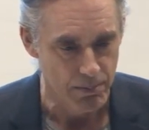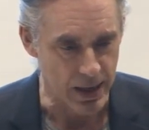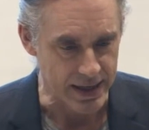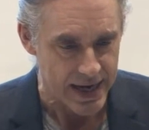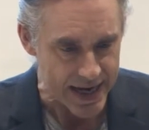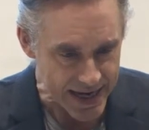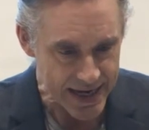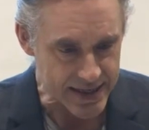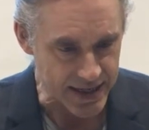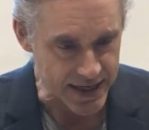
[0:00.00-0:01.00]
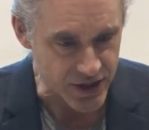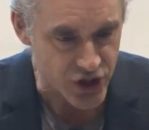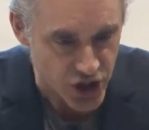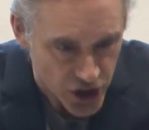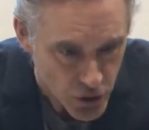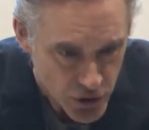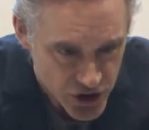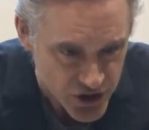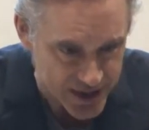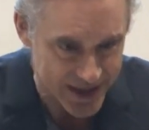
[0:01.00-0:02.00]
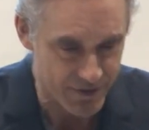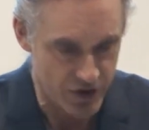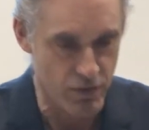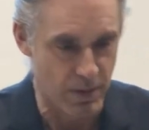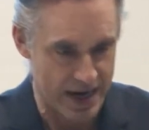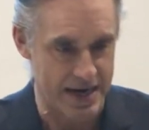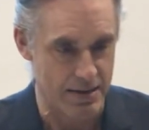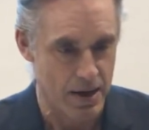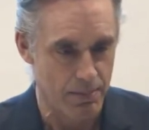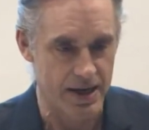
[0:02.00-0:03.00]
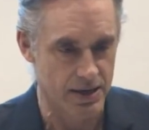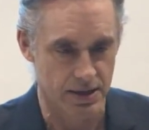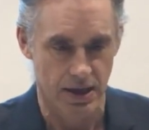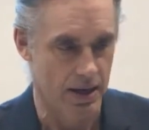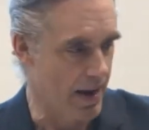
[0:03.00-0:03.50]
But he needs an excuse to give you money because